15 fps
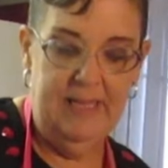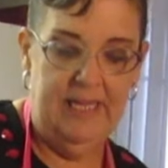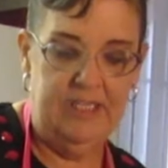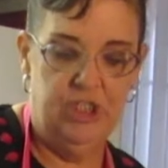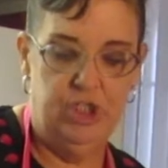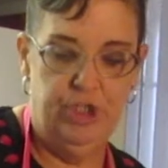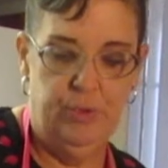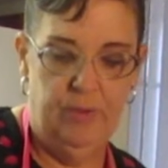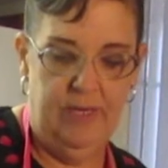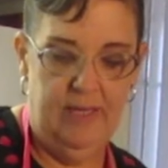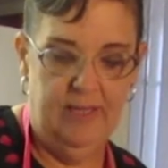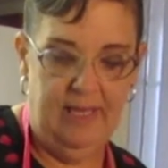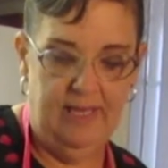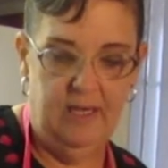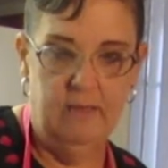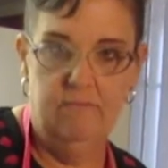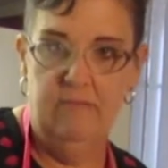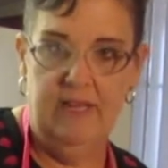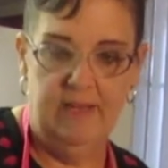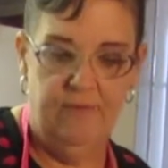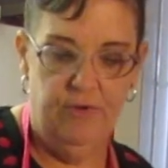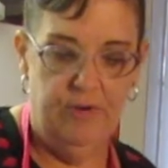like chewy, like
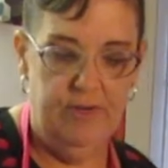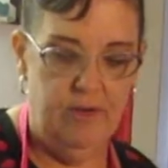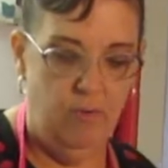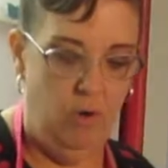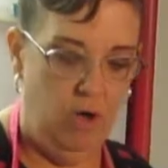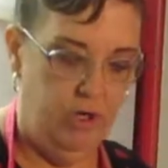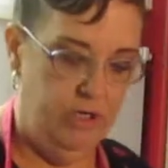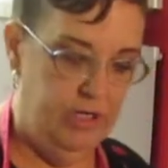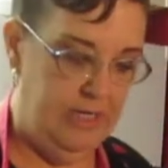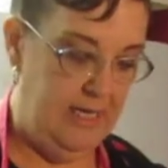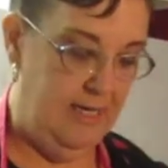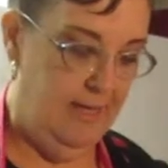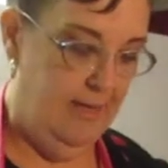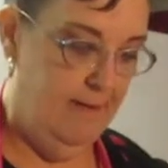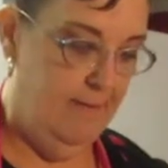if you're eating a raw cookie.